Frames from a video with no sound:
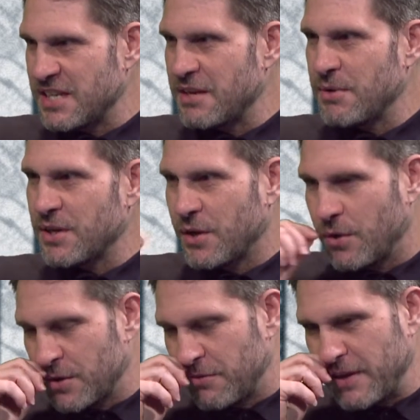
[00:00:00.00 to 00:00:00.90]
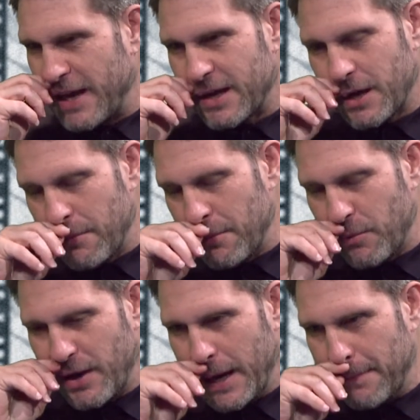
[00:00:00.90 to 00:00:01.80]
of us, corner flag. I can't remember
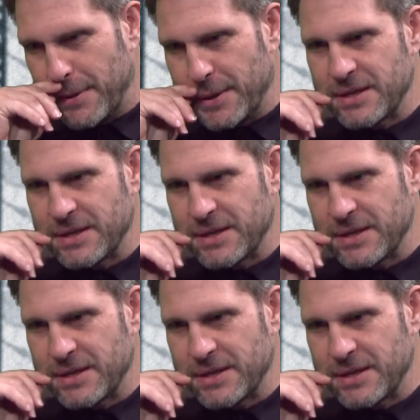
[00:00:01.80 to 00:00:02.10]
what happened.